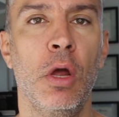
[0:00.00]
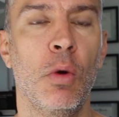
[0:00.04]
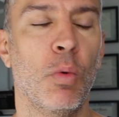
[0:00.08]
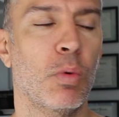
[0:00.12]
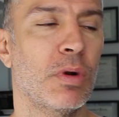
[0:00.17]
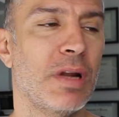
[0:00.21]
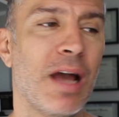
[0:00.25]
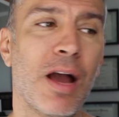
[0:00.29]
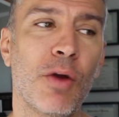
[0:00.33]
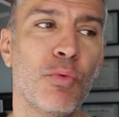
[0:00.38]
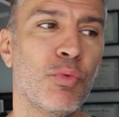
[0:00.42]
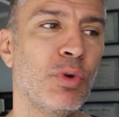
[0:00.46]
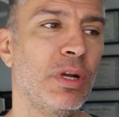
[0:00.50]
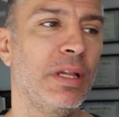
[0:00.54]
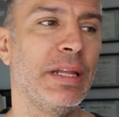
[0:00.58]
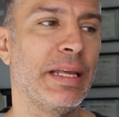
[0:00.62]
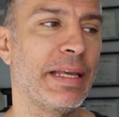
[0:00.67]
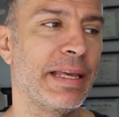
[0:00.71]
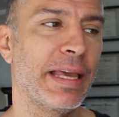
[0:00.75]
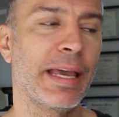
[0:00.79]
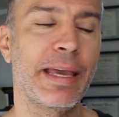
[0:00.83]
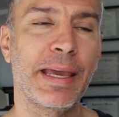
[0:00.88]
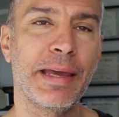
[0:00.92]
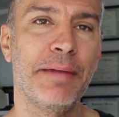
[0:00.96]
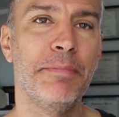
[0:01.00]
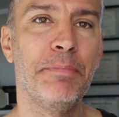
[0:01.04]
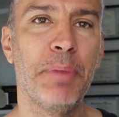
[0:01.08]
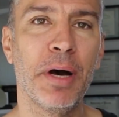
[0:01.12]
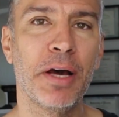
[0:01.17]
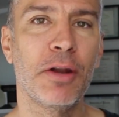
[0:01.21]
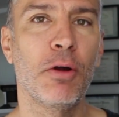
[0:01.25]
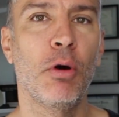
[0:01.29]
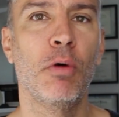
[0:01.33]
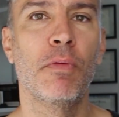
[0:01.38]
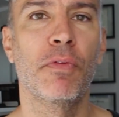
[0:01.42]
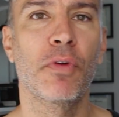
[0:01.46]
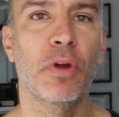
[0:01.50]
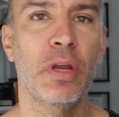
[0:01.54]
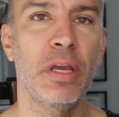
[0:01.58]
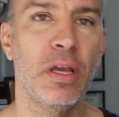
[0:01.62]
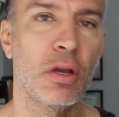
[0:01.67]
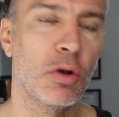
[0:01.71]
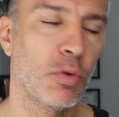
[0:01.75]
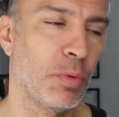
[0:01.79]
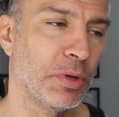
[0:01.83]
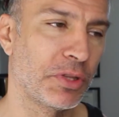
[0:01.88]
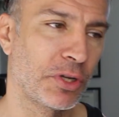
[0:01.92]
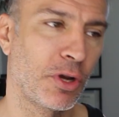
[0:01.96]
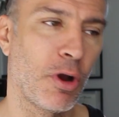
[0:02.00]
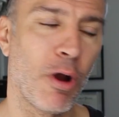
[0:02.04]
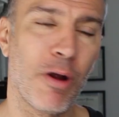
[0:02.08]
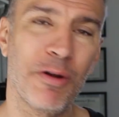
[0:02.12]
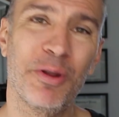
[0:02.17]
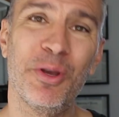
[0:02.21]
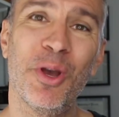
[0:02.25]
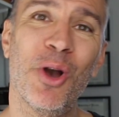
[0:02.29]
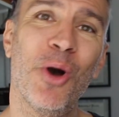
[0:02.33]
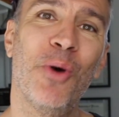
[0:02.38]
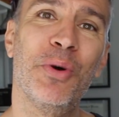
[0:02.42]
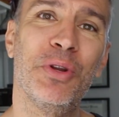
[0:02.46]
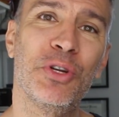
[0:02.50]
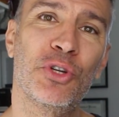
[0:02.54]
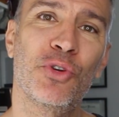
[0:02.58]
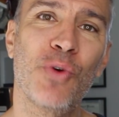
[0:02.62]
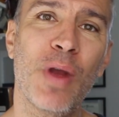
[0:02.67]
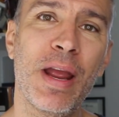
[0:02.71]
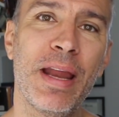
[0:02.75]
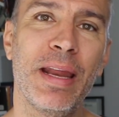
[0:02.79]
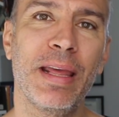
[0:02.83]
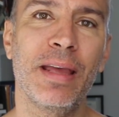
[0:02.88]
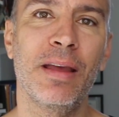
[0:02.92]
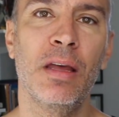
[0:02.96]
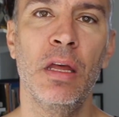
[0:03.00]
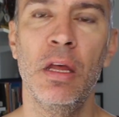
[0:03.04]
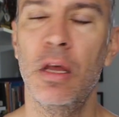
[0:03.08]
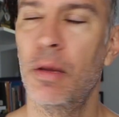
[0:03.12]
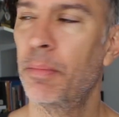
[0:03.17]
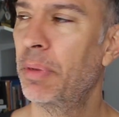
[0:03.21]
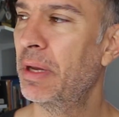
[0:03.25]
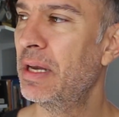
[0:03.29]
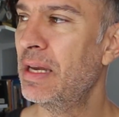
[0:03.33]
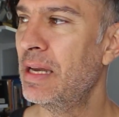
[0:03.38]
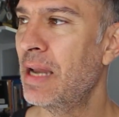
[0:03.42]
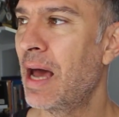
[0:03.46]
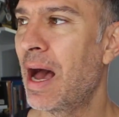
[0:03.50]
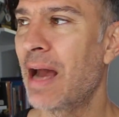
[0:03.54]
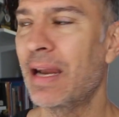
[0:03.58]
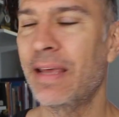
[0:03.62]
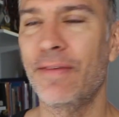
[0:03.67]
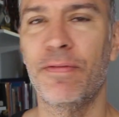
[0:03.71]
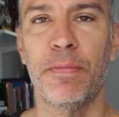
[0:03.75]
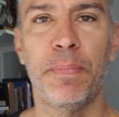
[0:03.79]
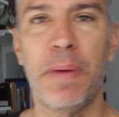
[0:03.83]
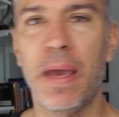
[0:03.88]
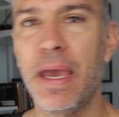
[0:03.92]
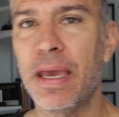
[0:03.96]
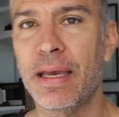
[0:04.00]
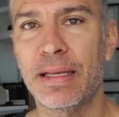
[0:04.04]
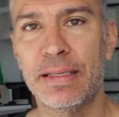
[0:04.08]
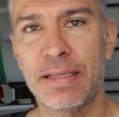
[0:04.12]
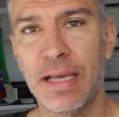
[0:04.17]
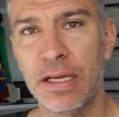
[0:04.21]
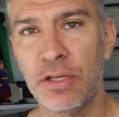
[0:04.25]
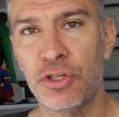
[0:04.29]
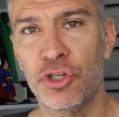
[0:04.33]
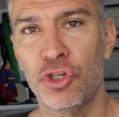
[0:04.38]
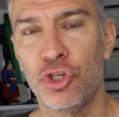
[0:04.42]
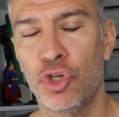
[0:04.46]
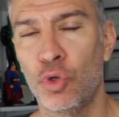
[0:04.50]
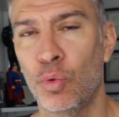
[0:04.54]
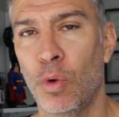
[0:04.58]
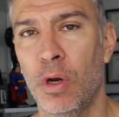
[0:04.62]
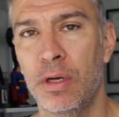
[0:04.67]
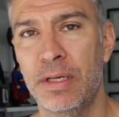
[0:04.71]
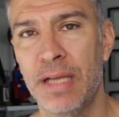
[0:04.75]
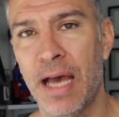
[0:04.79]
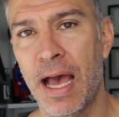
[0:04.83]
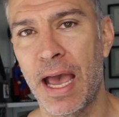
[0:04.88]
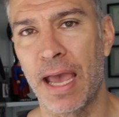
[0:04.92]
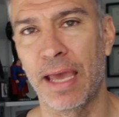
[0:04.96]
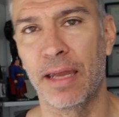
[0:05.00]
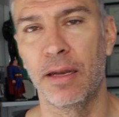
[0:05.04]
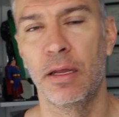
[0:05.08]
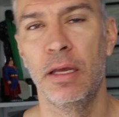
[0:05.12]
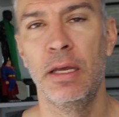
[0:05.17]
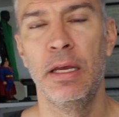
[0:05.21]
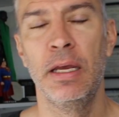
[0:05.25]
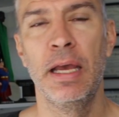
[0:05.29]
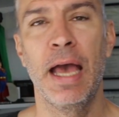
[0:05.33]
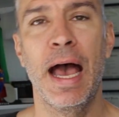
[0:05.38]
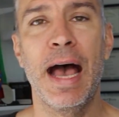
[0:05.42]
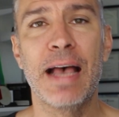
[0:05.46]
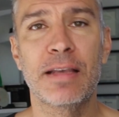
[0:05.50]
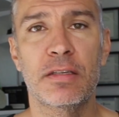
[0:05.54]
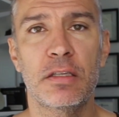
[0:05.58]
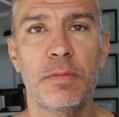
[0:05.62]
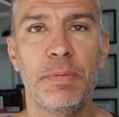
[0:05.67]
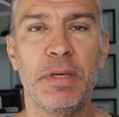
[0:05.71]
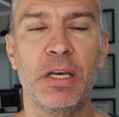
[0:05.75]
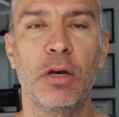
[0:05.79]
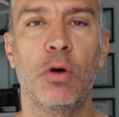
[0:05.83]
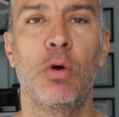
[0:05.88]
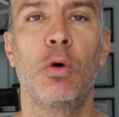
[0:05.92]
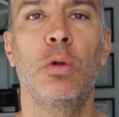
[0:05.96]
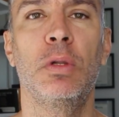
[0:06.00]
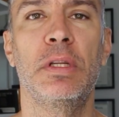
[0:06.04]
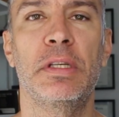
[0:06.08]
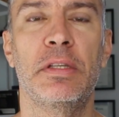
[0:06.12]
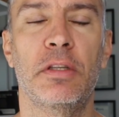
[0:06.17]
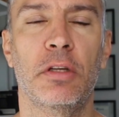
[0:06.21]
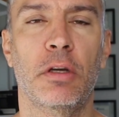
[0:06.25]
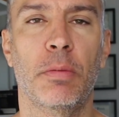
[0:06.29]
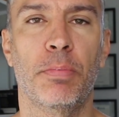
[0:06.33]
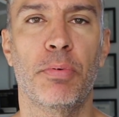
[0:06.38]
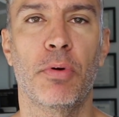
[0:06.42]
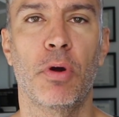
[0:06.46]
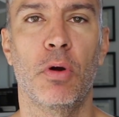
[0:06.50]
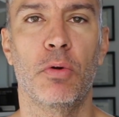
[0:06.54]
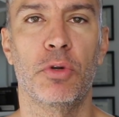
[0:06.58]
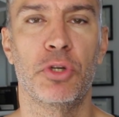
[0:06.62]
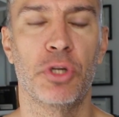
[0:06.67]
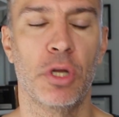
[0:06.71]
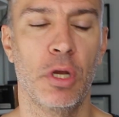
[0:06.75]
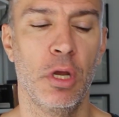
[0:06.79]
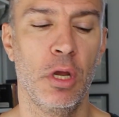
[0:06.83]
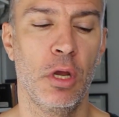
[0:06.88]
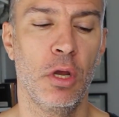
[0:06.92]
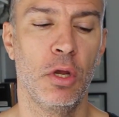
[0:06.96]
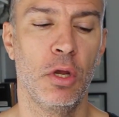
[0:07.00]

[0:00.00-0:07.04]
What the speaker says: We're not really kicking butt over here with cardio and training, but not even paying attention to our diet. Has to be a holistic approach.